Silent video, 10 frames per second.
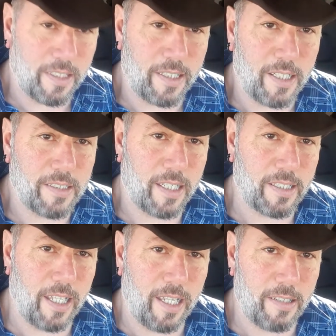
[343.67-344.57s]
and things
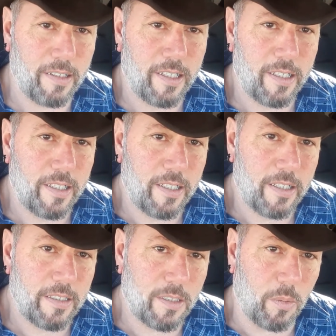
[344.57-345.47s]
like that
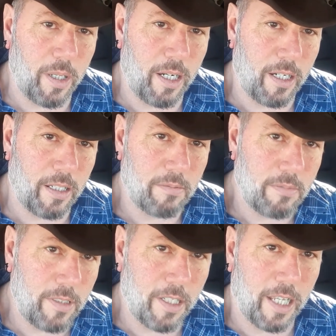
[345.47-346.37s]
to where
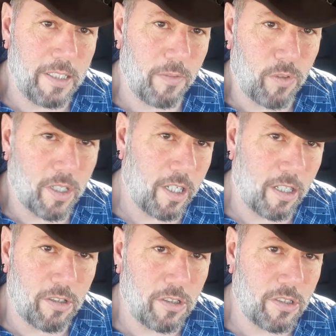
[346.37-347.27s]
you got different
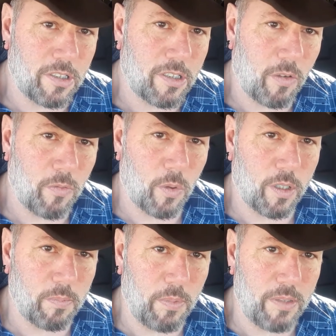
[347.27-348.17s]
colors and so
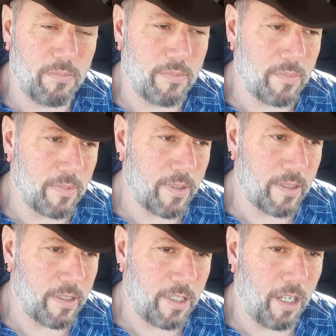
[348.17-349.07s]
forth. But
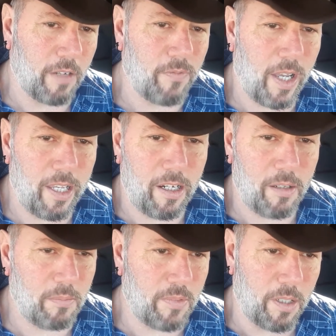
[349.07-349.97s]
good luck finding
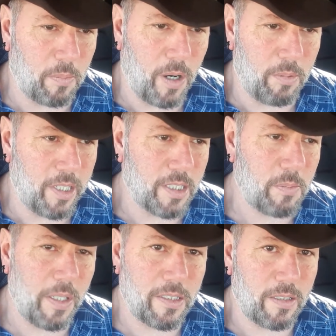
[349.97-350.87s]
them. They're probably
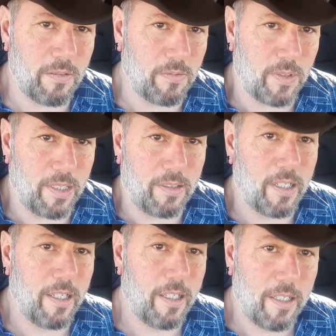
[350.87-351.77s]
expensive, and
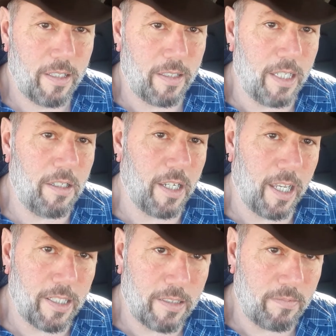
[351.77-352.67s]
then you got.